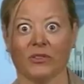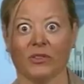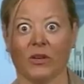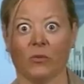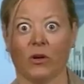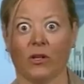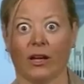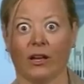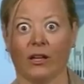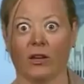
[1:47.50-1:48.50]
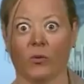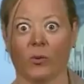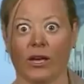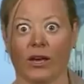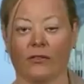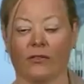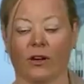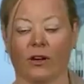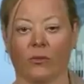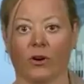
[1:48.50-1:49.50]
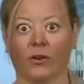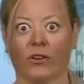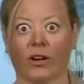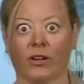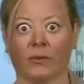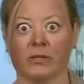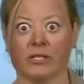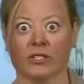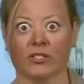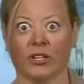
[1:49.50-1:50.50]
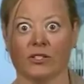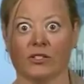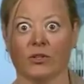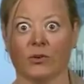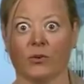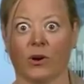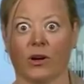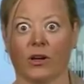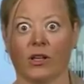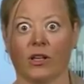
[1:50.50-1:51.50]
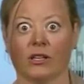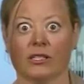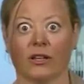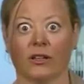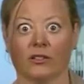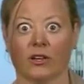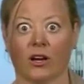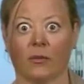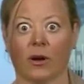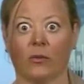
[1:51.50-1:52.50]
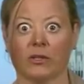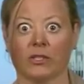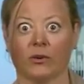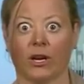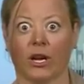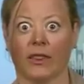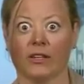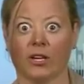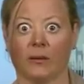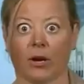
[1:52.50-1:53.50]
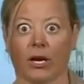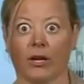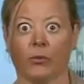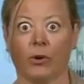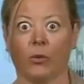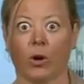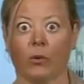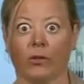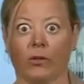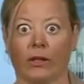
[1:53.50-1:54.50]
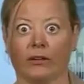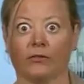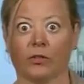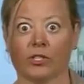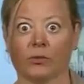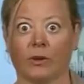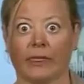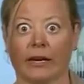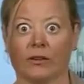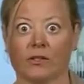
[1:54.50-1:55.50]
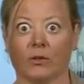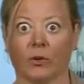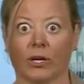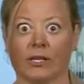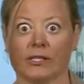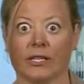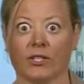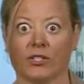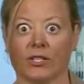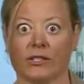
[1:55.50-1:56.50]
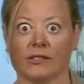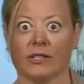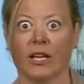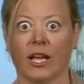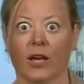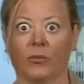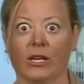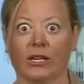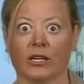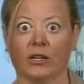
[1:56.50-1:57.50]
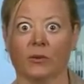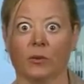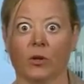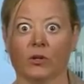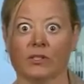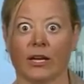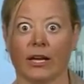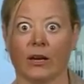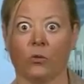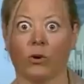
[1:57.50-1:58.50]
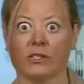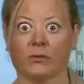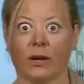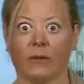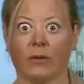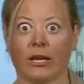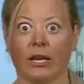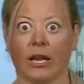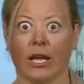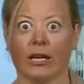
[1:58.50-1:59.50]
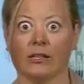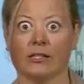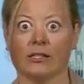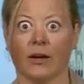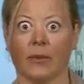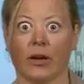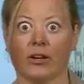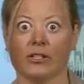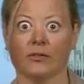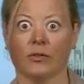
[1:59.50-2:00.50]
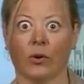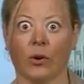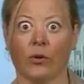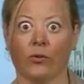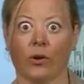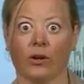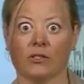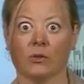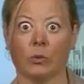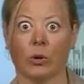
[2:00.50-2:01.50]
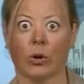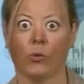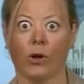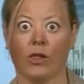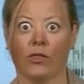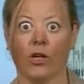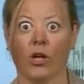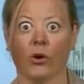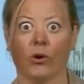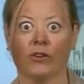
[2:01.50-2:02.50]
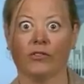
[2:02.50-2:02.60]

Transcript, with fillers: This bitch look like she just popped five exo pills. This look like a night owl. Eyes cocked like a motherfucking pistol. And y'all still think this shit a game at her, man. This shit is